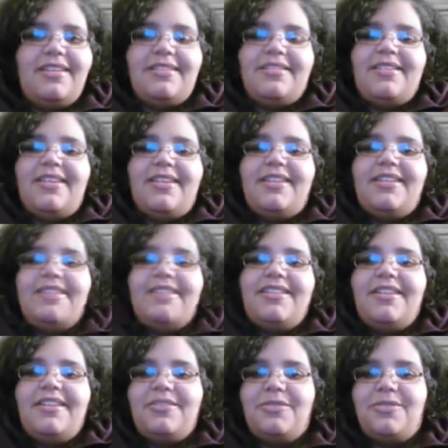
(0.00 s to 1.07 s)
like in the
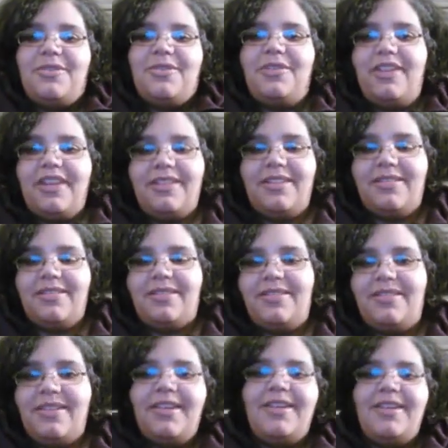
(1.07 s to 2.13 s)
end of Sherlock, he
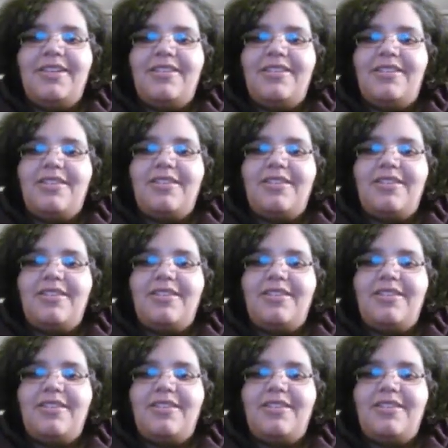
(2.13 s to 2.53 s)
said